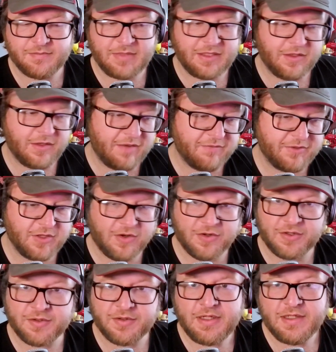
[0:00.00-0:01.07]
I have a
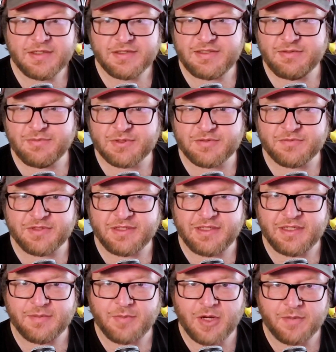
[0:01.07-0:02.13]
daughter. She wasn't really
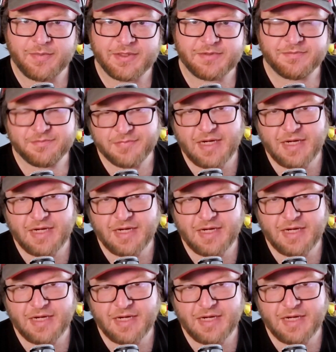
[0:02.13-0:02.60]
into Barbies.